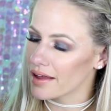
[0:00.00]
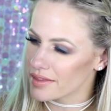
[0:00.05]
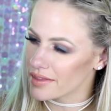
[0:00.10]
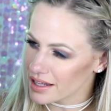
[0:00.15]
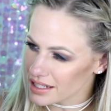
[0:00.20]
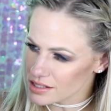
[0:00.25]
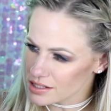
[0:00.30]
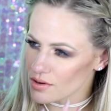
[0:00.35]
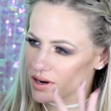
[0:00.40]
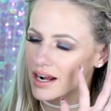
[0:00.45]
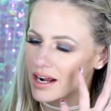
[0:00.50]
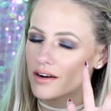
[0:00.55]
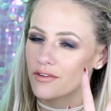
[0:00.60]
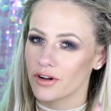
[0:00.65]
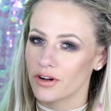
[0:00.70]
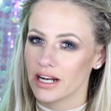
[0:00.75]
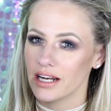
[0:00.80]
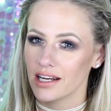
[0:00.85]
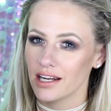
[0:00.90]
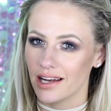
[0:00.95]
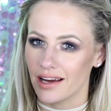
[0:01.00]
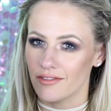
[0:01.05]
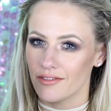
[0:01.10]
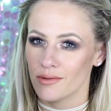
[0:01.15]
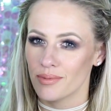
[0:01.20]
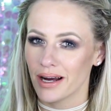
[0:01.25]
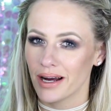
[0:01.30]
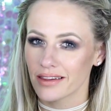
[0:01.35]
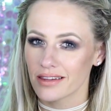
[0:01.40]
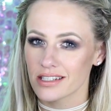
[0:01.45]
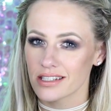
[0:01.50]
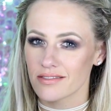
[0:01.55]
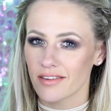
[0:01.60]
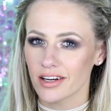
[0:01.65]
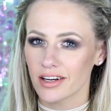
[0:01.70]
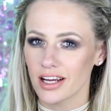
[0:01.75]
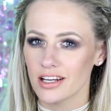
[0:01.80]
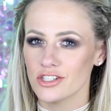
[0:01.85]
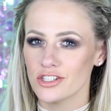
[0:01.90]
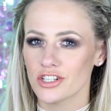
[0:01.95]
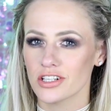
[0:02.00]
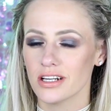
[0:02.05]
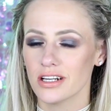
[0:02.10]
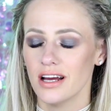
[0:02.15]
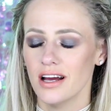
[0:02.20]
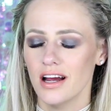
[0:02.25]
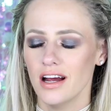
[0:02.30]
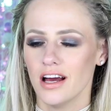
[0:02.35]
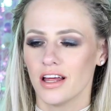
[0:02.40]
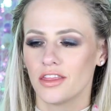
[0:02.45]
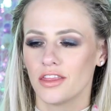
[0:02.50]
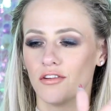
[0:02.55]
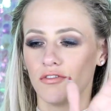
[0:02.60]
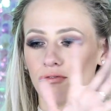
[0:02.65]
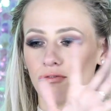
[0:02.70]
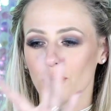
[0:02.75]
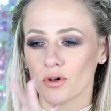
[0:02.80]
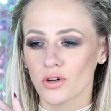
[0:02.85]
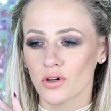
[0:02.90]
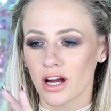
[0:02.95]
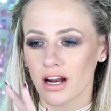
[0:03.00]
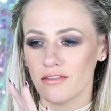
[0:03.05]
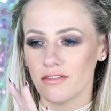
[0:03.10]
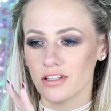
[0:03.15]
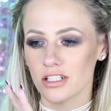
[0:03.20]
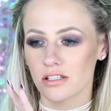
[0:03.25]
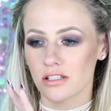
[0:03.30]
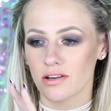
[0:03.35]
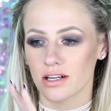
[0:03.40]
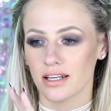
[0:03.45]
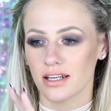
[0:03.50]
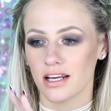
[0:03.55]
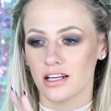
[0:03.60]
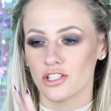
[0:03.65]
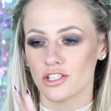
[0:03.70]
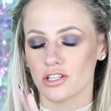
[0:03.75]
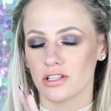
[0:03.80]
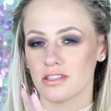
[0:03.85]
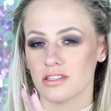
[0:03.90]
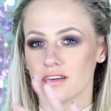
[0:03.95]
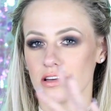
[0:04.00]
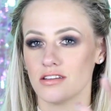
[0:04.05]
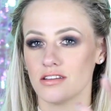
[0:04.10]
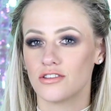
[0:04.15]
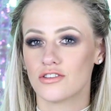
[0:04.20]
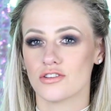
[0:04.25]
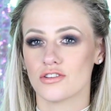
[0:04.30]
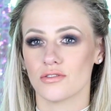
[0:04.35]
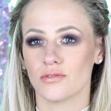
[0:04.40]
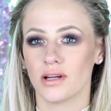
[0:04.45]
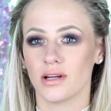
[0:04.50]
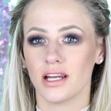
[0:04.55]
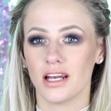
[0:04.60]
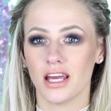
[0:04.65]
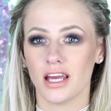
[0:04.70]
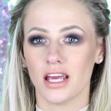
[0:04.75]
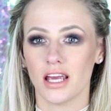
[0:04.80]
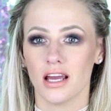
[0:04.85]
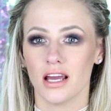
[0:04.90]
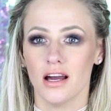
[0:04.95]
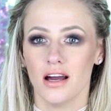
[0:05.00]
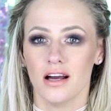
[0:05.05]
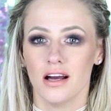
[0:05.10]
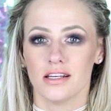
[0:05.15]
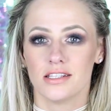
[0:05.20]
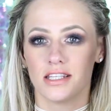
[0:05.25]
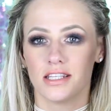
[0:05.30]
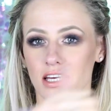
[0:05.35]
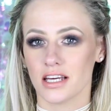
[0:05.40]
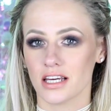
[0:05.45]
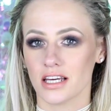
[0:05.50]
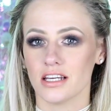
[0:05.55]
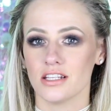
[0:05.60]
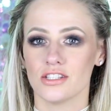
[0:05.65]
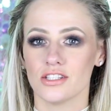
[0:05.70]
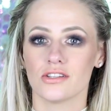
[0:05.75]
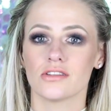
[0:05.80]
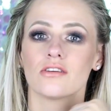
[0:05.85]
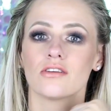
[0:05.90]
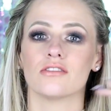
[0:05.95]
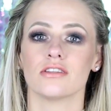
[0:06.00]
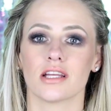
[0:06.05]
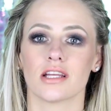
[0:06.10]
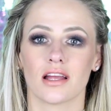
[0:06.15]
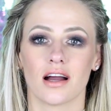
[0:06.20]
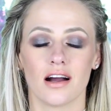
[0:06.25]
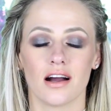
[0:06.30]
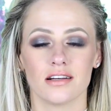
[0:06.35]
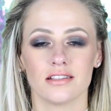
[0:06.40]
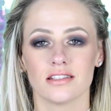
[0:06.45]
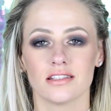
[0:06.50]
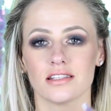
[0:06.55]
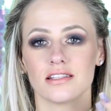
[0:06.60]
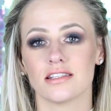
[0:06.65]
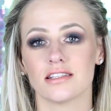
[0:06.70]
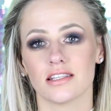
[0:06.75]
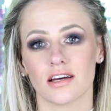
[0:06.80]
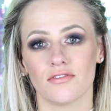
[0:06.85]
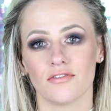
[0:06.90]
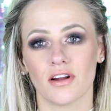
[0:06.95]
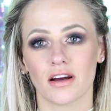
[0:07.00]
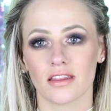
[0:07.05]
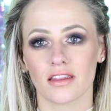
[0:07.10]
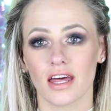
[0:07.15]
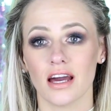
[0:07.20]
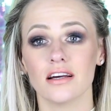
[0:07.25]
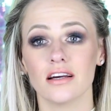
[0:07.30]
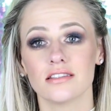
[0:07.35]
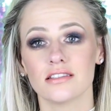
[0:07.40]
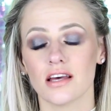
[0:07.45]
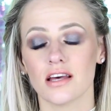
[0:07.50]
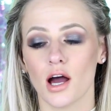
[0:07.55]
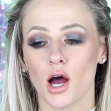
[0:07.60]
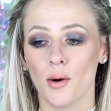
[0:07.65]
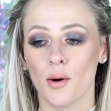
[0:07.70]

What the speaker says: that's what I really love about this foundation. The full coverage foundation tends to really sink into those lines and stuff like that.